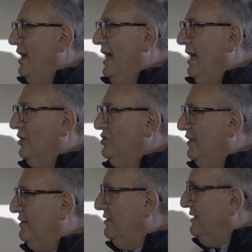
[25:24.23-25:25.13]
are
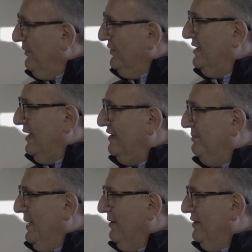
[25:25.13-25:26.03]
just different
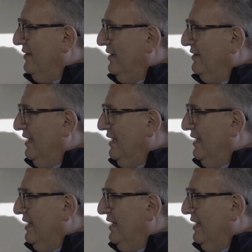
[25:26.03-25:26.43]
experiences.